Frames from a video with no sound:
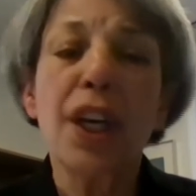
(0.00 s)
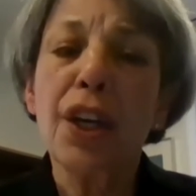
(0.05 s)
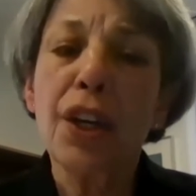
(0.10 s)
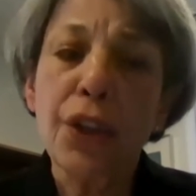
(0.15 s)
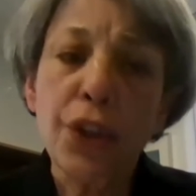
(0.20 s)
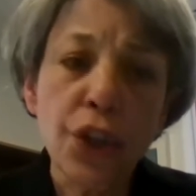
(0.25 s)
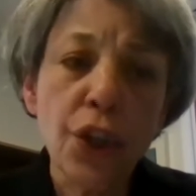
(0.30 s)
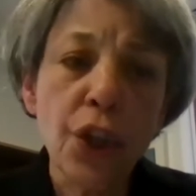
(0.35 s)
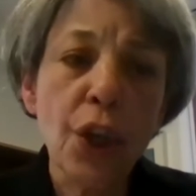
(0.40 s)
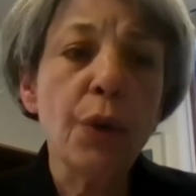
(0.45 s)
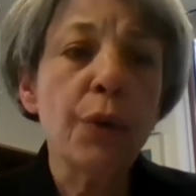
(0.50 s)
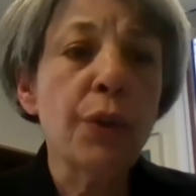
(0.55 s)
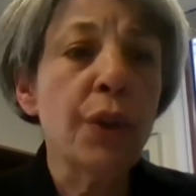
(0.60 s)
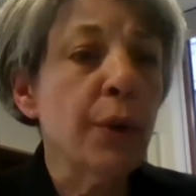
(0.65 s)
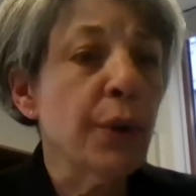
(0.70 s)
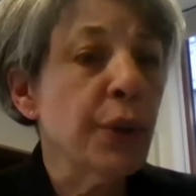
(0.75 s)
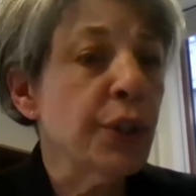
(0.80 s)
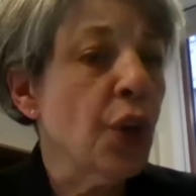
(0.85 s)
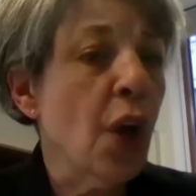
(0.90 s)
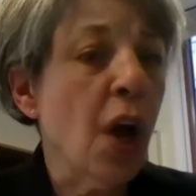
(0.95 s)
So
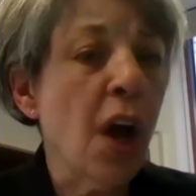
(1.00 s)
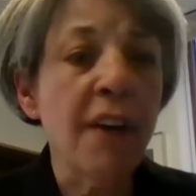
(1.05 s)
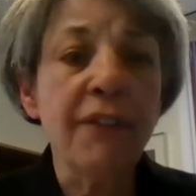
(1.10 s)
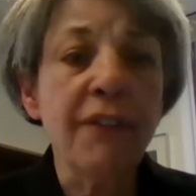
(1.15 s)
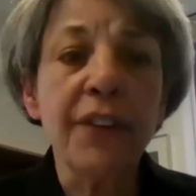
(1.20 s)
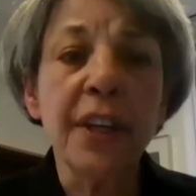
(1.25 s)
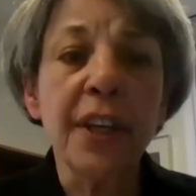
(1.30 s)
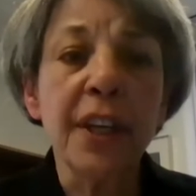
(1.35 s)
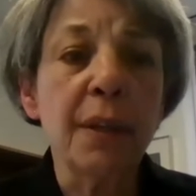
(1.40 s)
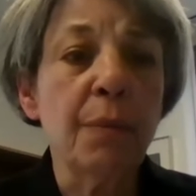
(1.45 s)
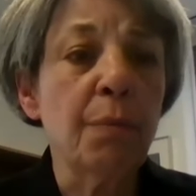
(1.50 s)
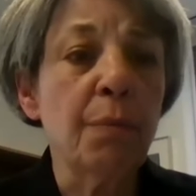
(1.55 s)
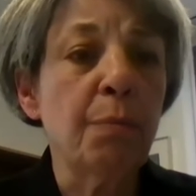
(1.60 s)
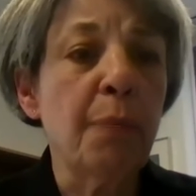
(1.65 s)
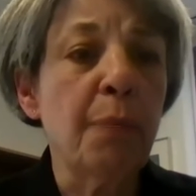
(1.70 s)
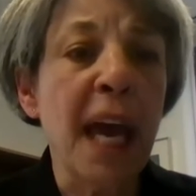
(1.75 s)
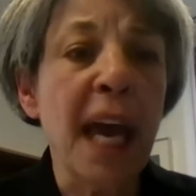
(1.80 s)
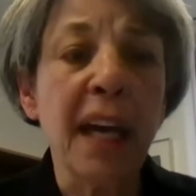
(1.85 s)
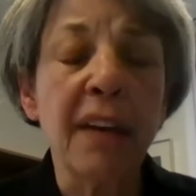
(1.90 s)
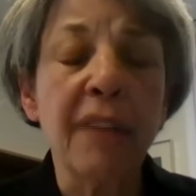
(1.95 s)
there is often
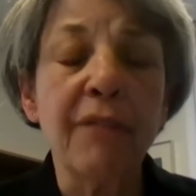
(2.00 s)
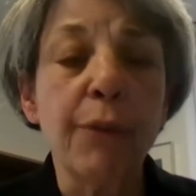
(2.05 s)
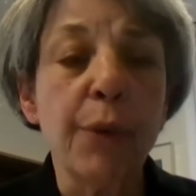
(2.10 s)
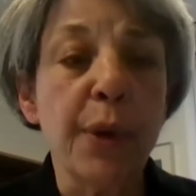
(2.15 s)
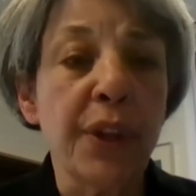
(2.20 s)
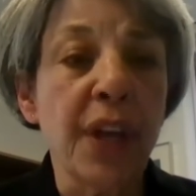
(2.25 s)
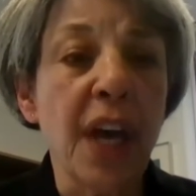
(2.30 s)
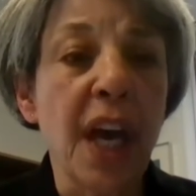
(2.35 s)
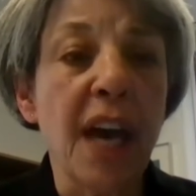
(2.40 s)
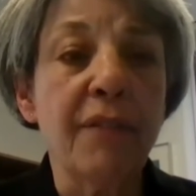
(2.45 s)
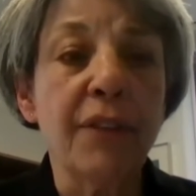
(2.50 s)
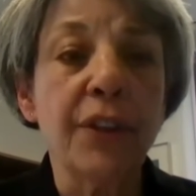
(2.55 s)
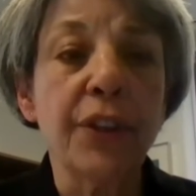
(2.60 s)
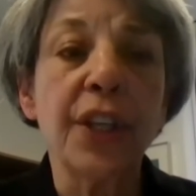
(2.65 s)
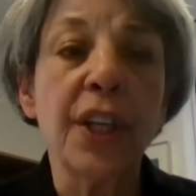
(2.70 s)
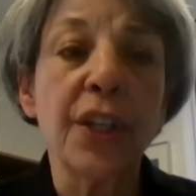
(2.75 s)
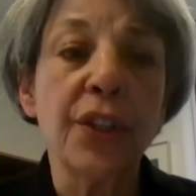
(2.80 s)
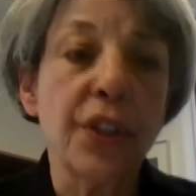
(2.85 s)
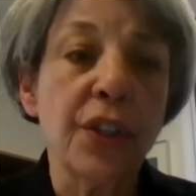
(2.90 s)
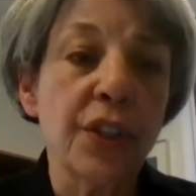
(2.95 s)
back and forth
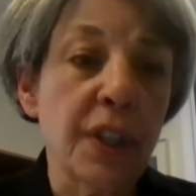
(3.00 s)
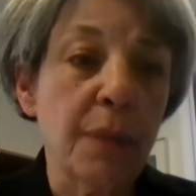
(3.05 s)
conversation,